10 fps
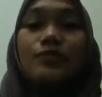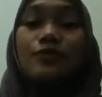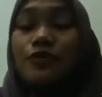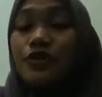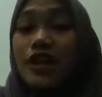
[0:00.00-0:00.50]

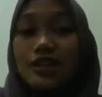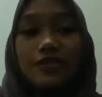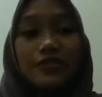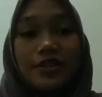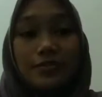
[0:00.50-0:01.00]
Before the
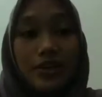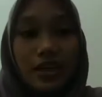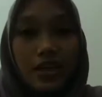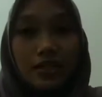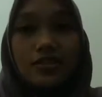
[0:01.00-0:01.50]
activity
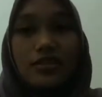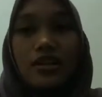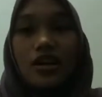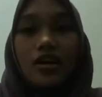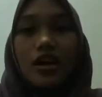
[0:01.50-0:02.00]
began,
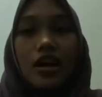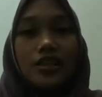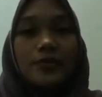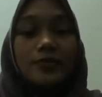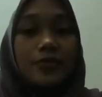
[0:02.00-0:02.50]

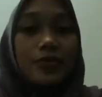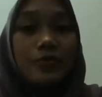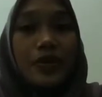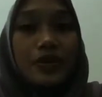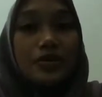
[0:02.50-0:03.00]
I
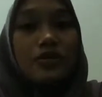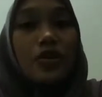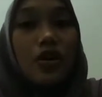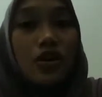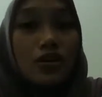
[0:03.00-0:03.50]
prepared
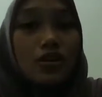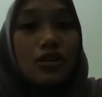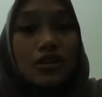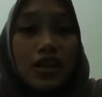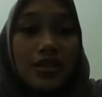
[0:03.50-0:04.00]
all
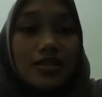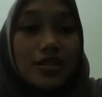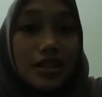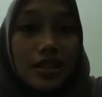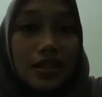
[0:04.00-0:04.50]
the
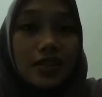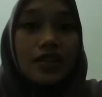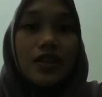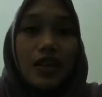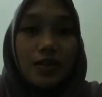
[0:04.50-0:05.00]
things needed,
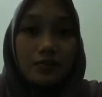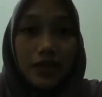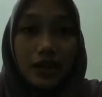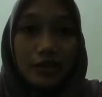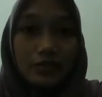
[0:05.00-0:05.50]

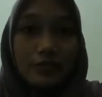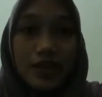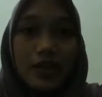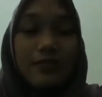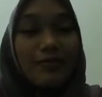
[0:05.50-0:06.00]
helped
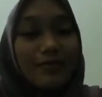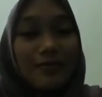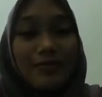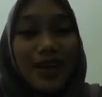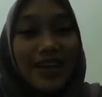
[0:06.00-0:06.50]
by
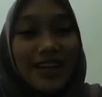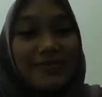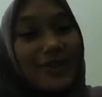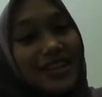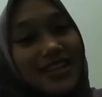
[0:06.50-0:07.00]
my
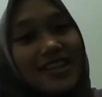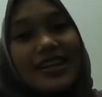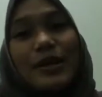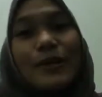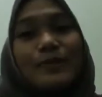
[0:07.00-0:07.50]
mother.
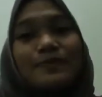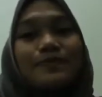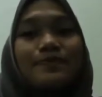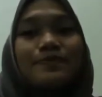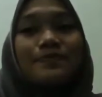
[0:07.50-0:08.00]

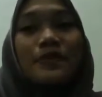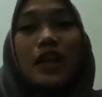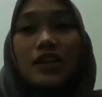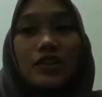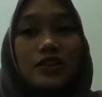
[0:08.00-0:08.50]

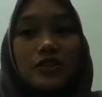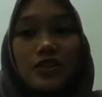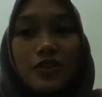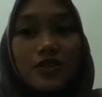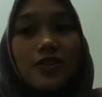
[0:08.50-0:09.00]
I
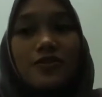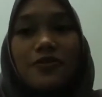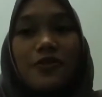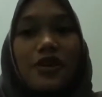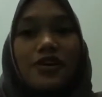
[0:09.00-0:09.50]
also don't
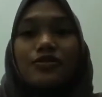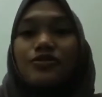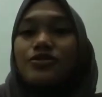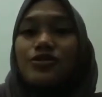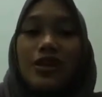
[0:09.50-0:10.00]
forget
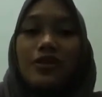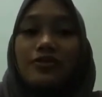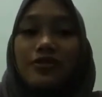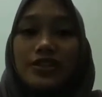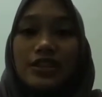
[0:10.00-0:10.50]
to
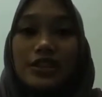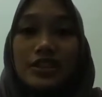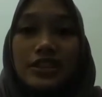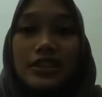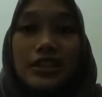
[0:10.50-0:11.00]
train
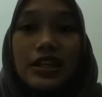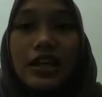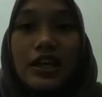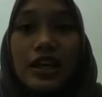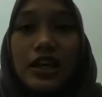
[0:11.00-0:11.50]
physically
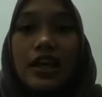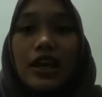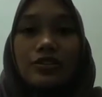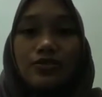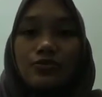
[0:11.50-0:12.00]

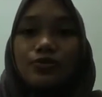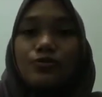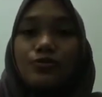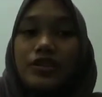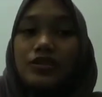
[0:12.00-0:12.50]

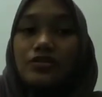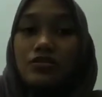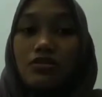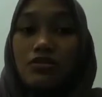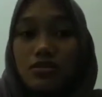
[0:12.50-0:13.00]
to be
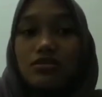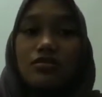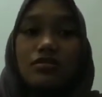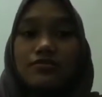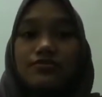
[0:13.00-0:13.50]
stronger.